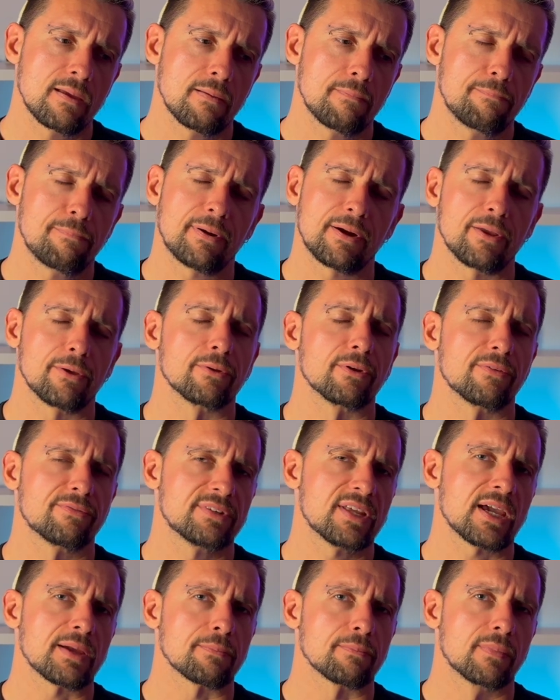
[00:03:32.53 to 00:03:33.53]
period of
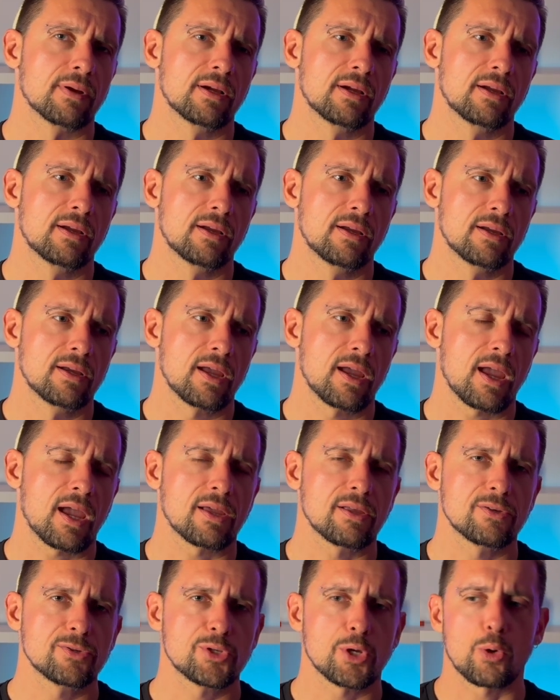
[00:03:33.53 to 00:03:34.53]
time.
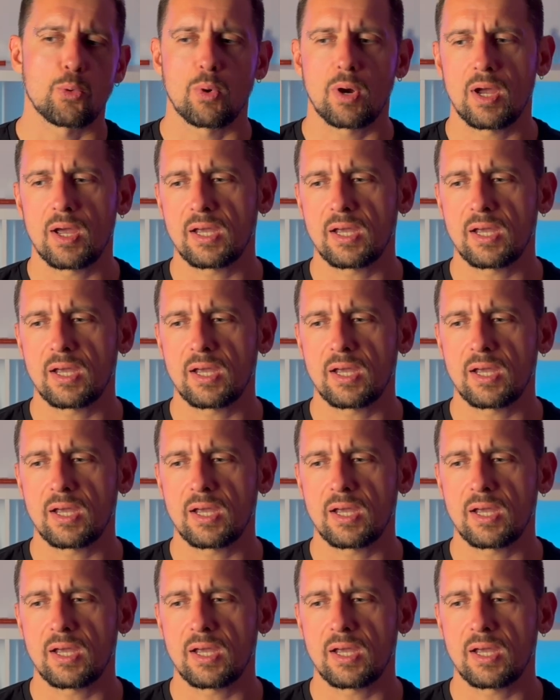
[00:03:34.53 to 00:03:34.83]
So